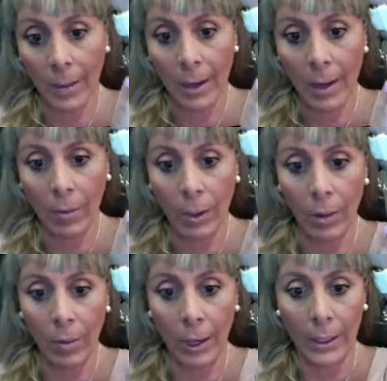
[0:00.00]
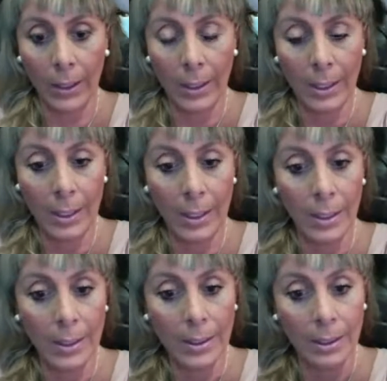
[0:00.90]
and I will go like
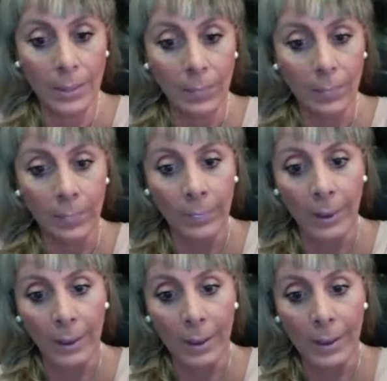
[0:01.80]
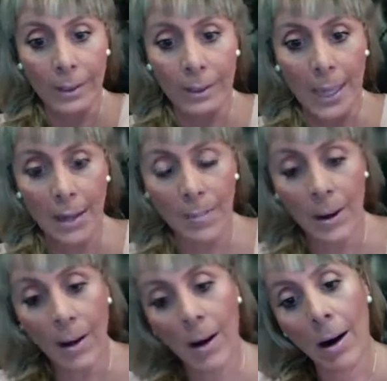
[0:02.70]
this, inside
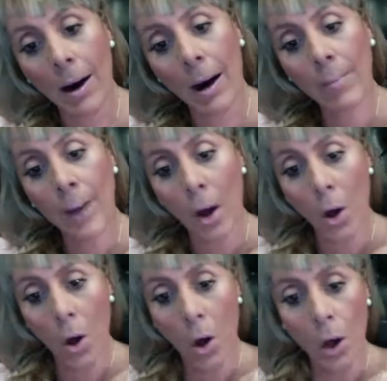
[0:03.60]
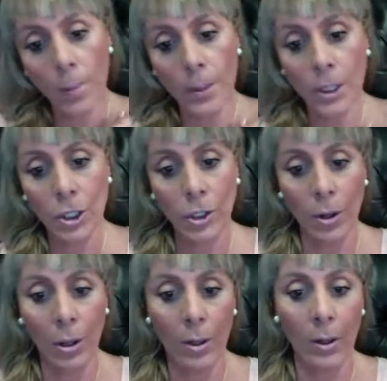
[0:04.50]
my arm, up the
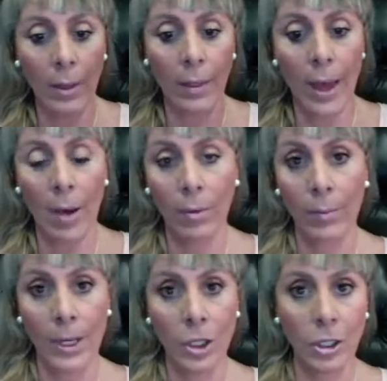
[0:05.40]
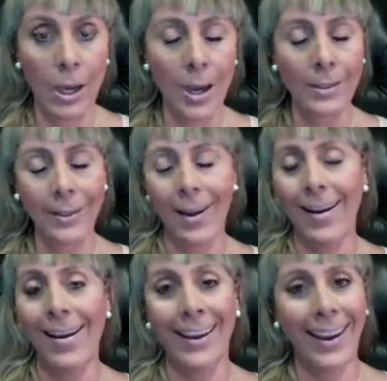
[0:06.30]
shoulder, down my chest,
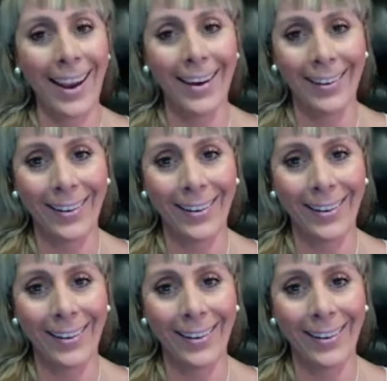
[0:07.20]
and again.